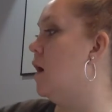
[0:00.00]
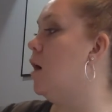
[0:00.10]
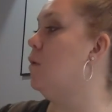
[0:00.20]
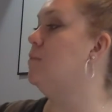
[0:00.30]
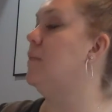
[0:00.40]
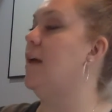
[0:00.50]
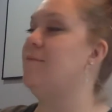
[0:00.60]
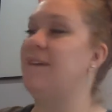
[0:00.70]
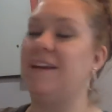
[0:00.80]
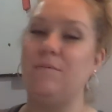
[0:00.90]
Oh,
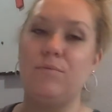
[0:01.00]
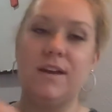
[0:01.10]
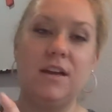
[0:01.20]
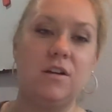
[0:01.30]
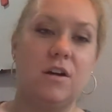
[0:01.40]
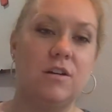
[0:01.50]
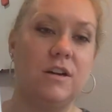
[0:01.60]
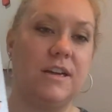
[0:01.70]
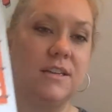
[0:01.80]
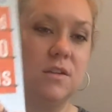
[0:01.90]
and my pre-kindergartner
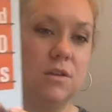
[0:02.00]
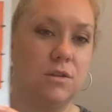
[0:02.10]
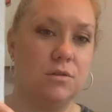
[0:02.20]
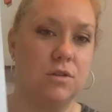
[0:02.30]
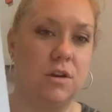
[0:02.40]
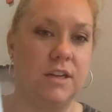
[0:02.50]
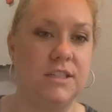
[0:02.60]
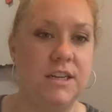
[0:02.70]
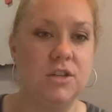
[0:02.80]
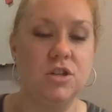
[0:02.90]
is also starting
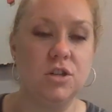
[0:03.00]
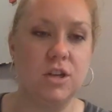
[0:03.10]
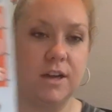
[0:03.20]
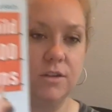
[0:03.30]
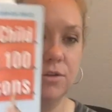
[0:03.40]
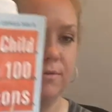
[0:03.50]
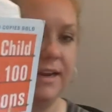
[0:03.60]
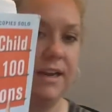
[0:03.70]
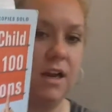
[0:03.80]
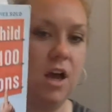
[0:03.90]
Teach Your Child to
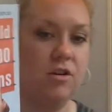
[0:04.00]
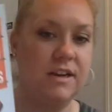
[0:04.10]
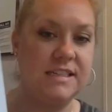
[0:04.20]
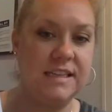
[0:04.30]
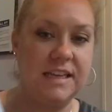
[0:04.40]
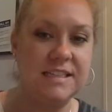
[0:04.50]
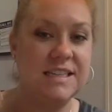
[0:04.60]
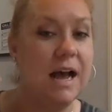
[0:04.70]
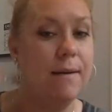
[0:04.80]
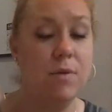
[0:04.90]
Read in 100 Easy Lessons.
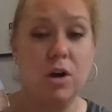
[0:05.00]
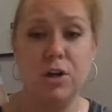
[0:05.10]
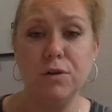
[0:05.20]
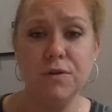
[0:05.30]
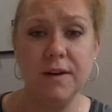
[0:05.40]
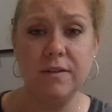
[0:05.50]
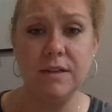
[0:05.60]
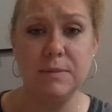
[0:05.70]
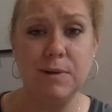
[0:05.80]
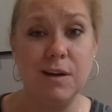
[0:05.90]
I'm not a huge fan of
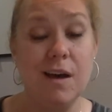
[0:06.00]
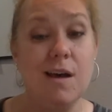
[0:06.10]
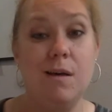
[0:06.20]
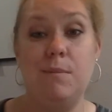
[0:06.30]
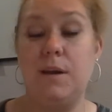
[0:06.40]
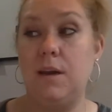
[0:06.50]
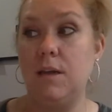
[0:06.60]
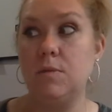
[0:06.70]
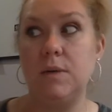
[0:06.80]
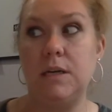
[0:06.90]
this book, but it
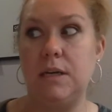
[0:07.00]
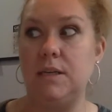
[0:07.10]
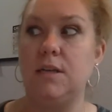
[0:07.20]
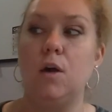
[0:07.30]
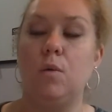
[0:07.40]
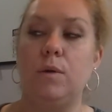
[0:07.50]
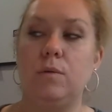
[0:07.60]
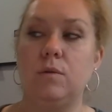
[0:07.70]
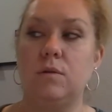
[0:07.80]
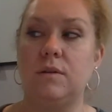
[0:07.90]
is what it is. We
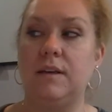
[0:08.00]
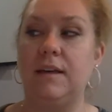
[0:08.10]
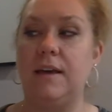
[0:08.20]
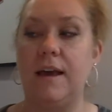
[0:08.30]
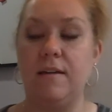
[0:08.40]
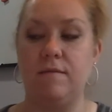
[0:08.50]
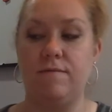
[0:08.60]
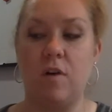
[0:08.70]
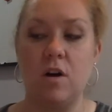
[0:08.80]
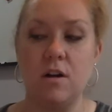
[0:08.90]
will get
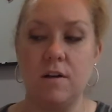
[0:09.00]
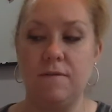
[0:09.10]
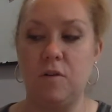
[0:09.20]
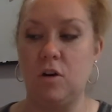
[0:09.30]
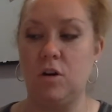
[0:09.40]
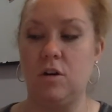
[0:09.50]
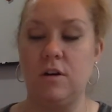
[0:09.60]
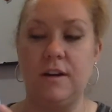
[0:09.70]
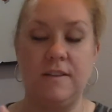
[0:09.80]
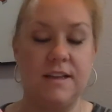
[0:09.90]
far enough for her
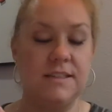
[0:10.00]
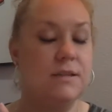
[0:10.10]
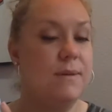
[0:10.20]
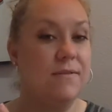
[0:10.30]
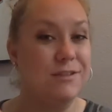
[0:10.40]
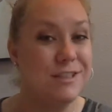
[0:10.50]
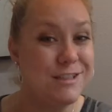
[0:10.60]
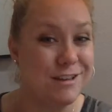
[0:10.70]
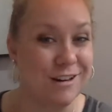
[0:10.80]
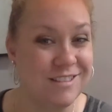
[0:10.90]
in this to be able to
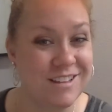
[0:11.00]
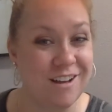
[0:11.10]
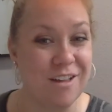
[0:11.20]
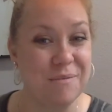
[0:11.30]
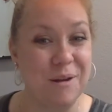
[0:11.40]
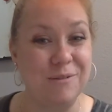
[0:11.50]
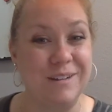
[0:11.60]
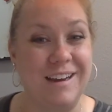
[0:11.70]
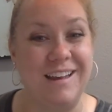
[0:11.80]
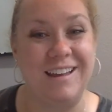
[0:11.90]
start the All About
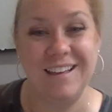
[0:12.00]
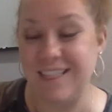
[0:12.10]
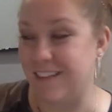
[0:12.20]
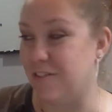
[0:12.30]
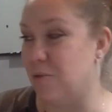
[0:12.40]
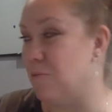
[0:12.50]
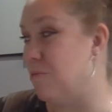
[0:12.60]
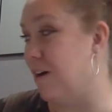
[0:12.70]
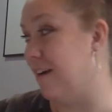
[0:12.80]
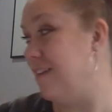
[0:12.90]
Reading level
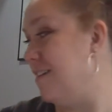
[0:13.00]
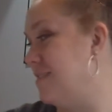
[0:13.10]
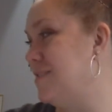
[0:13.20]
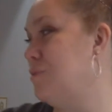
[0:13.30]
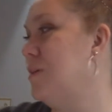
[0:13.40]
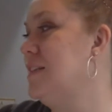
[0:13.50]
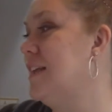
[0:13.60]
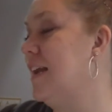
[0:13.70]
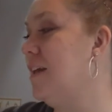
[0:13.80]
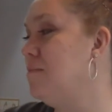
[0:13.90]
1. Super
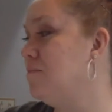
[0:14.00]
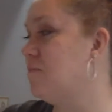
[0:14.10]
excited.